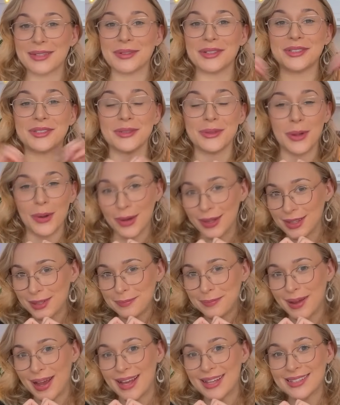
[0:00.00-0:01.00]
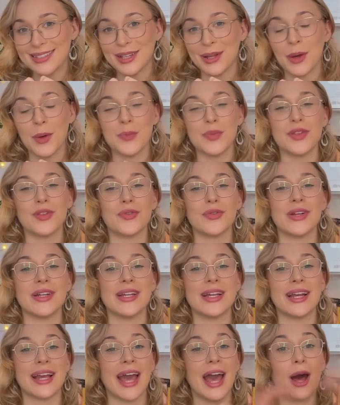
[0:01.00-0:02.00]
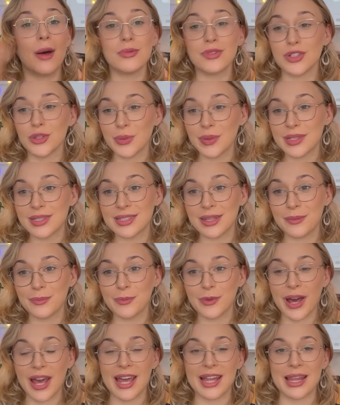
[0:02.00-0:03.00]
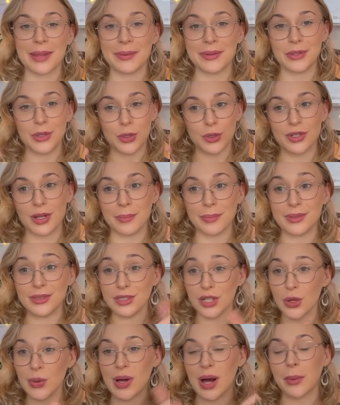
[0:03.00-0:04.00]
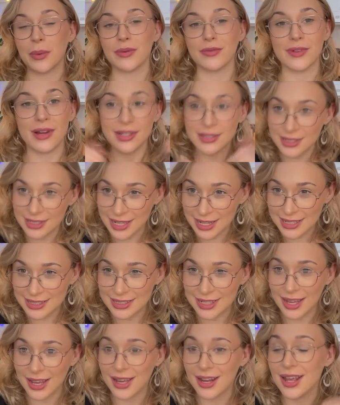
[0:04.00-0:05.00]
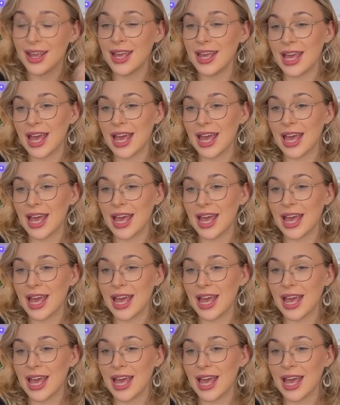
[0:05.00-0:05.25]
I wish you all the best. I hope this reading helped you in some way. Let me know down below how it resonated.